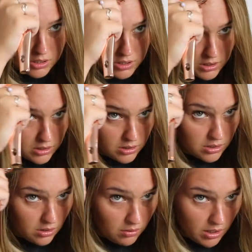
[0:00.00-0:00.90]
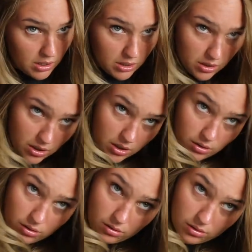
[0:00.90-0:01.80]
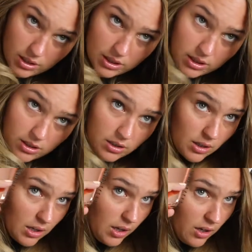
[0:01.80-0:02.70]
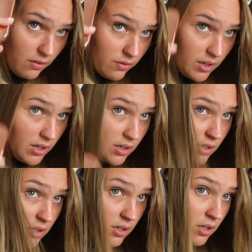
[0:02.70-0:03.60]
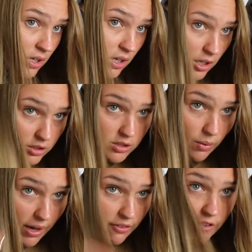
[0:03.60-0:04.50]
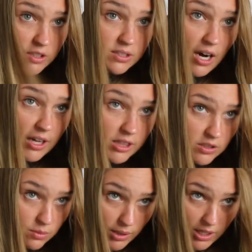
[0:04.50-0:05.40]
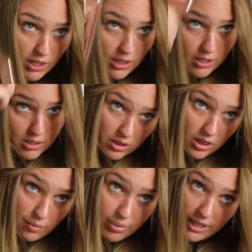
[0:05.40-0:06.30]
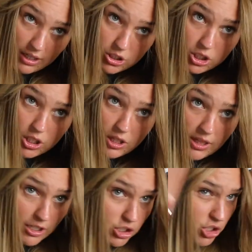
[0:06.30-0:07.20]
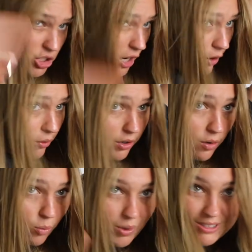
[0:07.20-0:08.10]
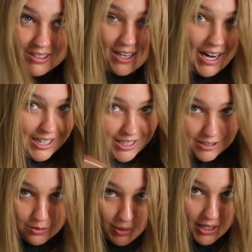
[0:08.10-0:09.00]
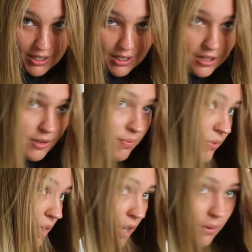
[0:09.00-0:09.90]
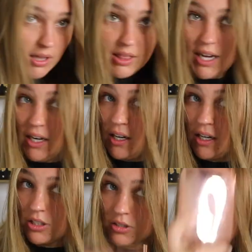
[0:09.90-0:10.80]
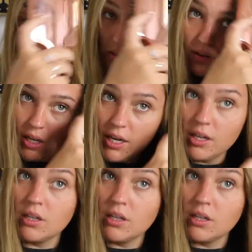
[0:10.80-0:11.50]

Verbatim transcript: Just so I know that they're even. So when I first got this wig, the picture they showed was not this wig. Oh wait, that actually looks okay.